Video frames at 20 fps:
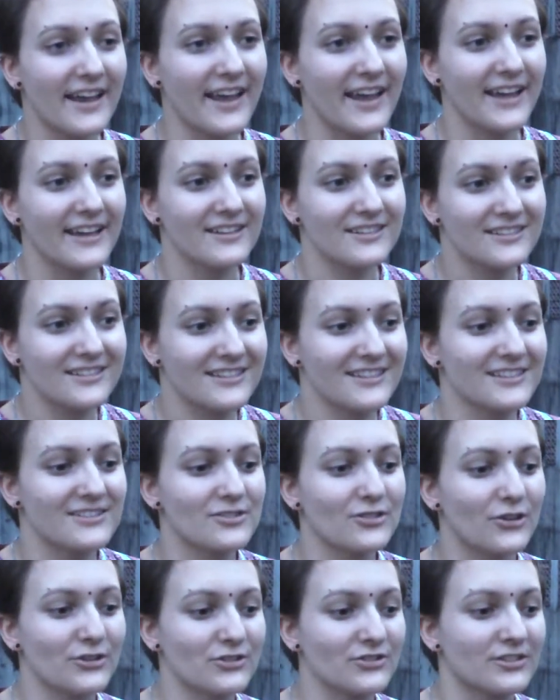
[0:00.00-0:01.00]
And
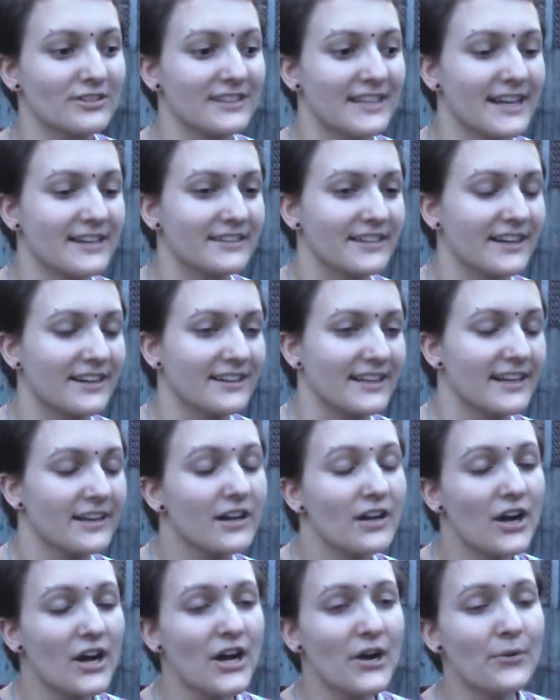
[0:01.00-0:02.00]
it's also not like they're
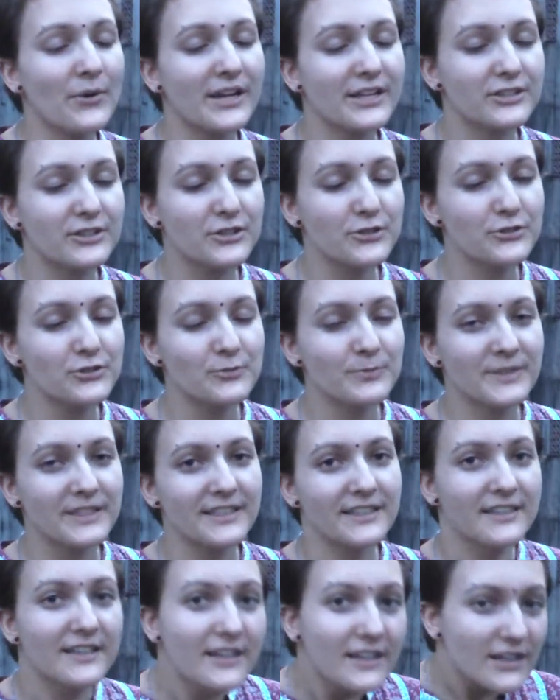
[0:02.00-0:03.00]
like, oh, excuse
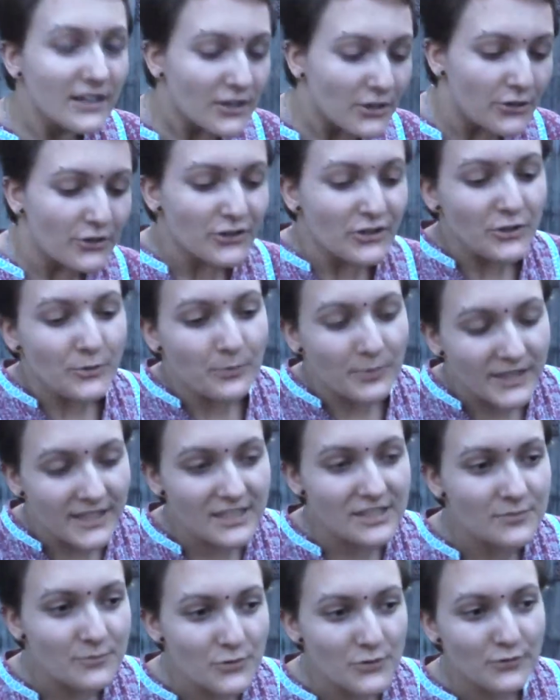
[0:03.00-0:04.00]
me, could you
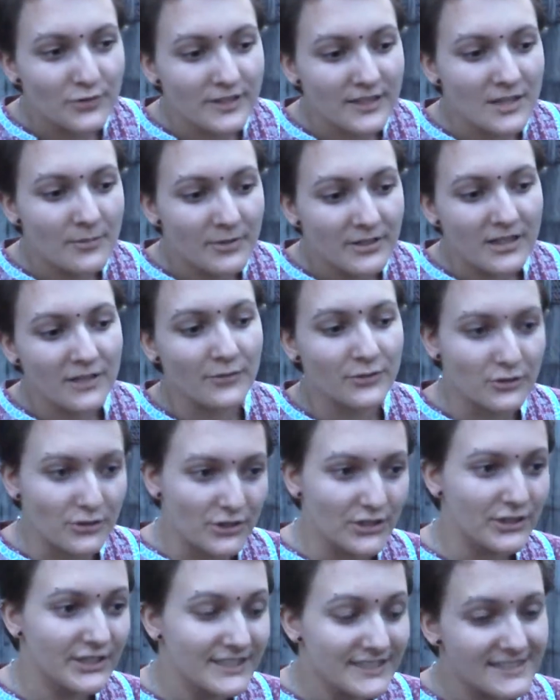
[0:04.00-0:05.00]
please move a little bit? I want
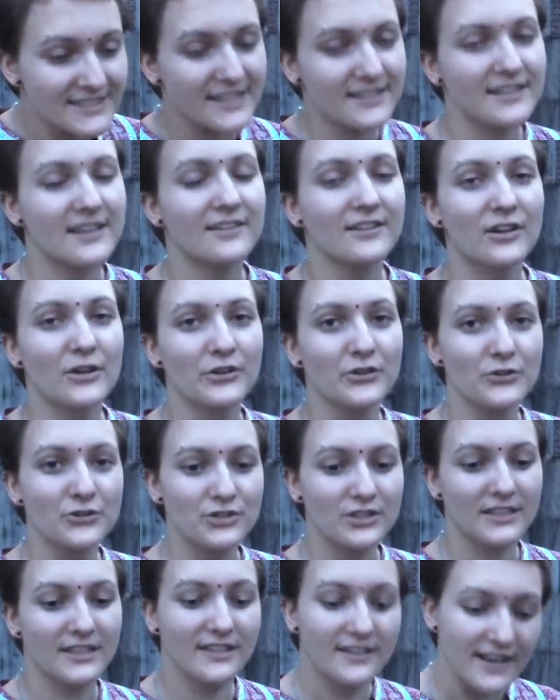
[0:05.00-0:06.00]
to go inside there. No,
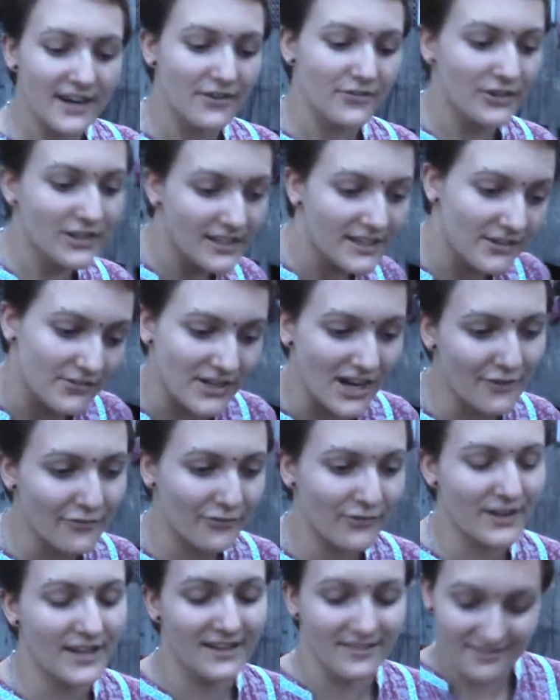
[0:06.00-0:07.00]
usually they're really
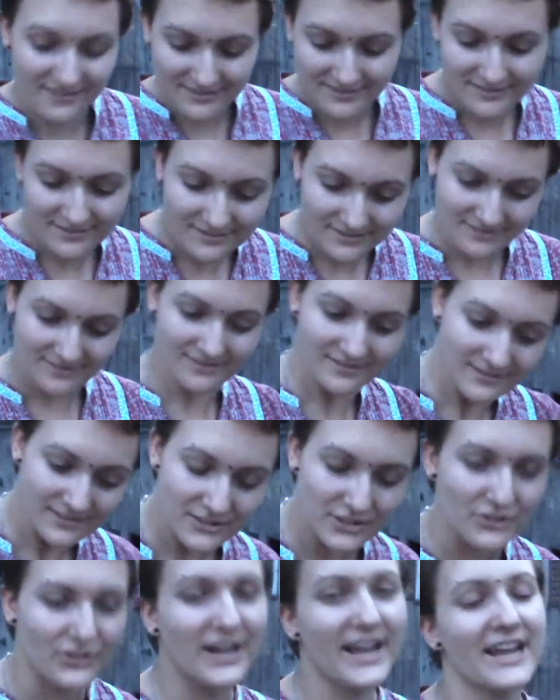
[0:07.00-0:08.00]
rough and
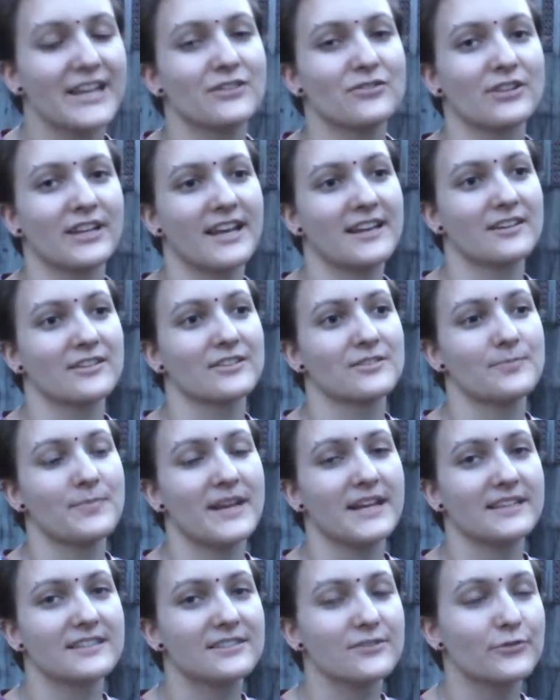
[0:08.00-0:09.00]
trying to get a
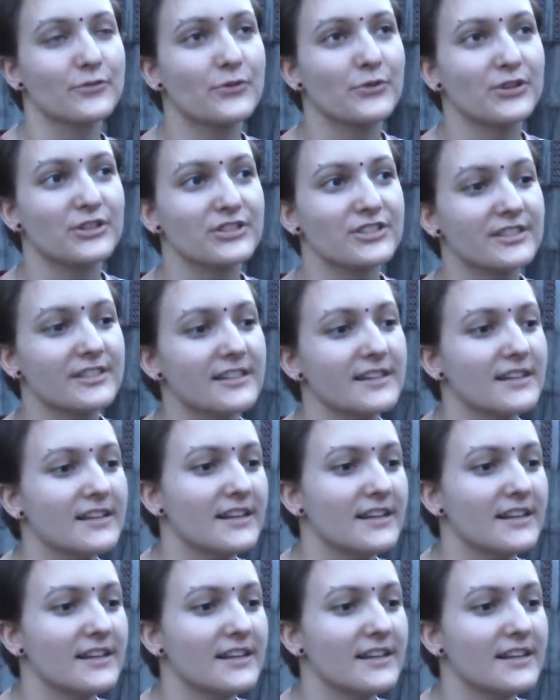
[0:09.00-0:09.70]
space, of course.